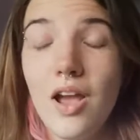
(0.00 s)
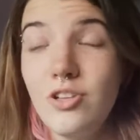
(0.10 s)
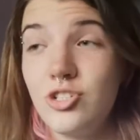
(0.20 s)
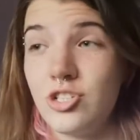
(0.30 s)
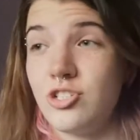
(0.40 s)

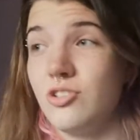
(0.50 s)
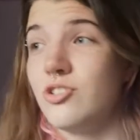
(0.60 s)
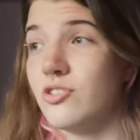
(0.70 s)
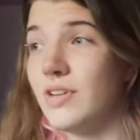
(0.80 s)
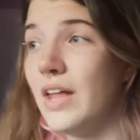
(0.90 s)
just
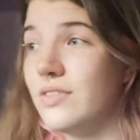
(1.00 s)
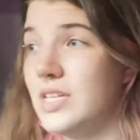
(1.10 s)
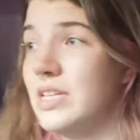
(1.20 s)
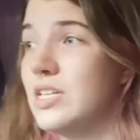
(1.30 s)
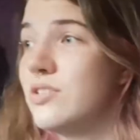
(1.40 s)

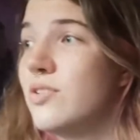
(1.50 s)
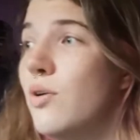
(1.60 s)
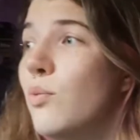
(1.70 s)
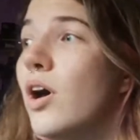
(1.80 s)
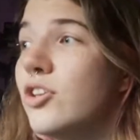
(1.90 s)
surrounding this
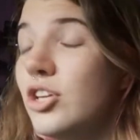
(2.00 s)
one